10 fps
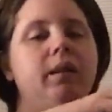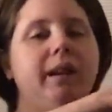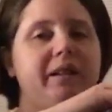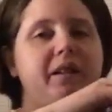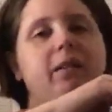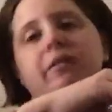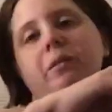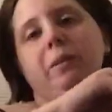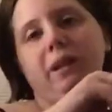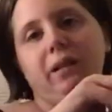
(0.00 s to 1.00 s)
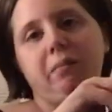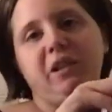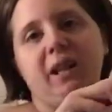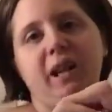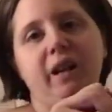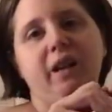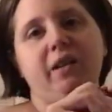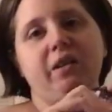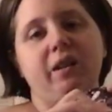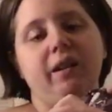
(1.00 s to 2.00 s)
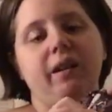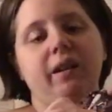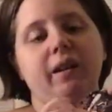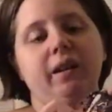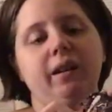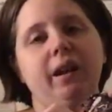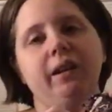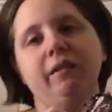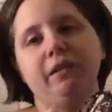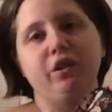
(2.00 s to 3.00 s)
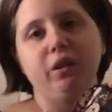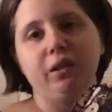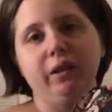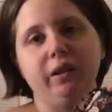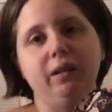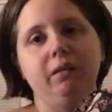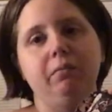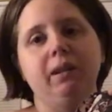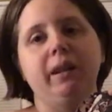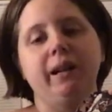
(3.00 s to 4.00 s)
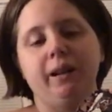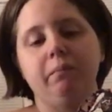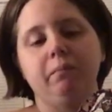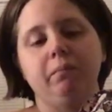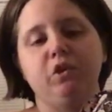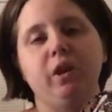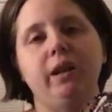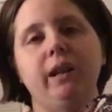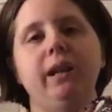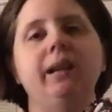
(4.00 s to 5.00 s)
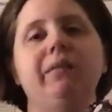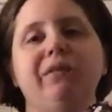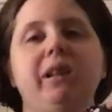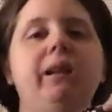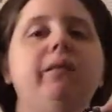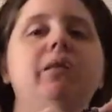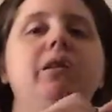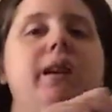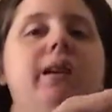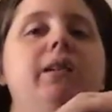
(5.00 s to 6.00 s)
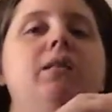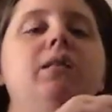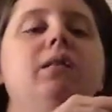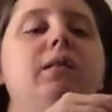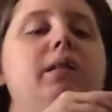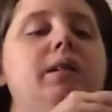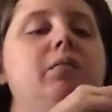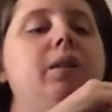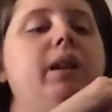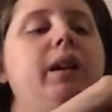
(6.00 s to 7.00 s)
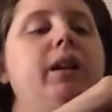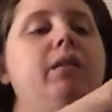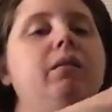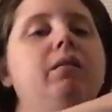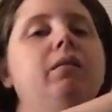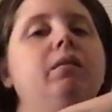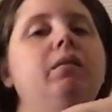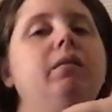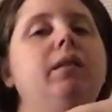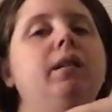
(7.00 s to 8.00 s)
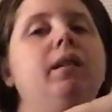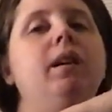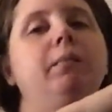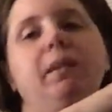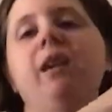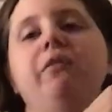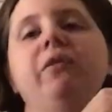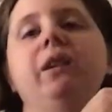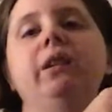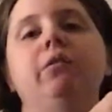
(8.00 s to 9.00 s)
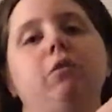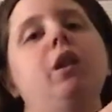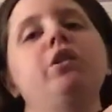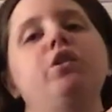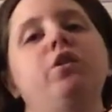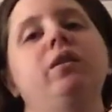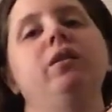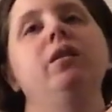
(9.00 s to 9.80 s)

I still have to pick up snacks and I know it's early, but I am trying to get everything done. This way I'm not feeling rushed.